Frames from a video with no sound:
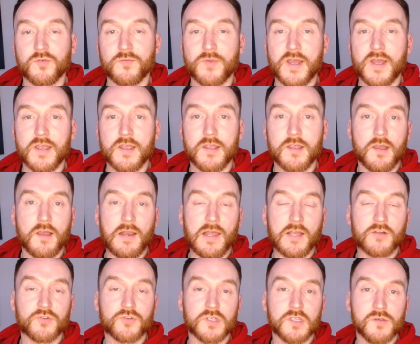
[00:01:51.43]
of my
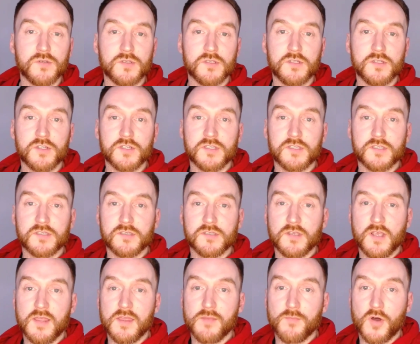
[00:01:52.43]
electric usage is
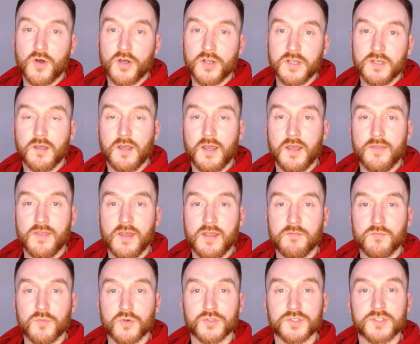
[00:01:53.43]
in the morning and
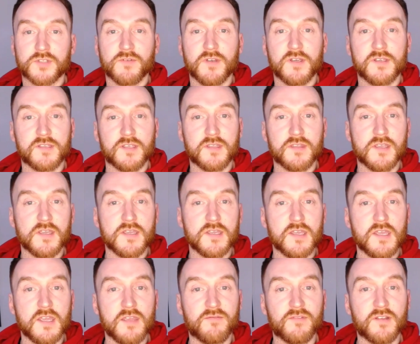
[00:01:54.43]
then most of it is in the
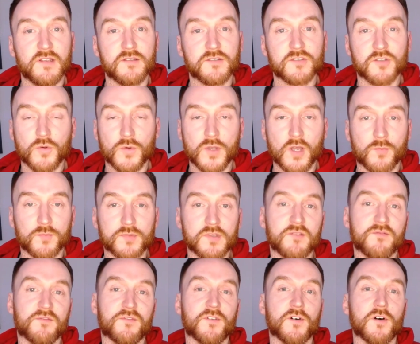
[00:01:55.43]
evening. So we
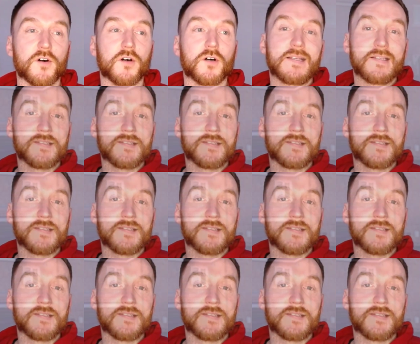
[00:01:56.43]
opted for